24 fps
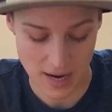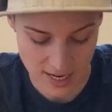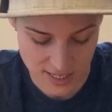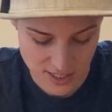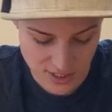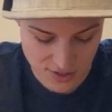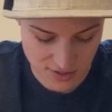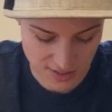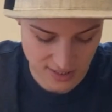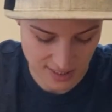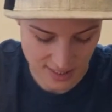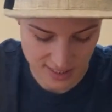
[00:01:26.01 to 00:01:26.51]
you
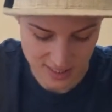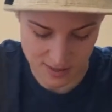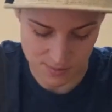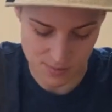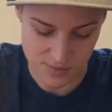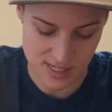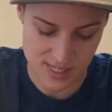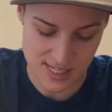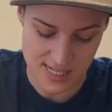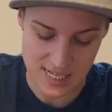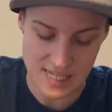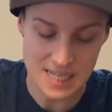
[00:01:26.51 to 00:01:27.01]
can let them
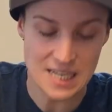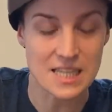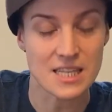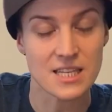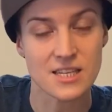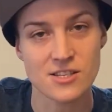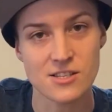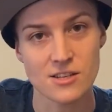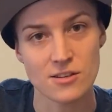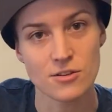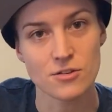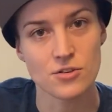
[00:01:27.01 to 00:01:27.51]
sit in the
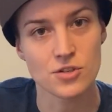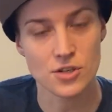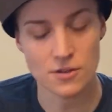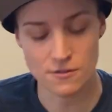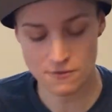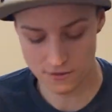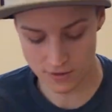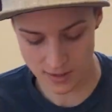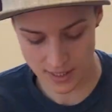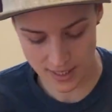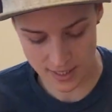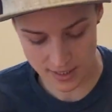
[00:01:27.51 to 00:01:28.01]
solution for
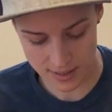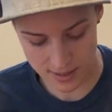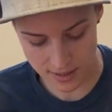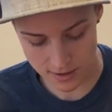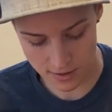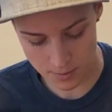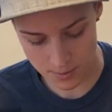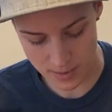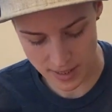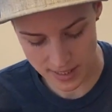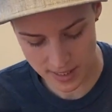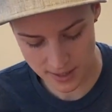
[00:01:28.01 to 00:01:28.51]
like a little
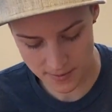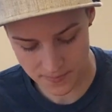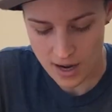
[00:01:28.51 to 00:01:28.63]
bit.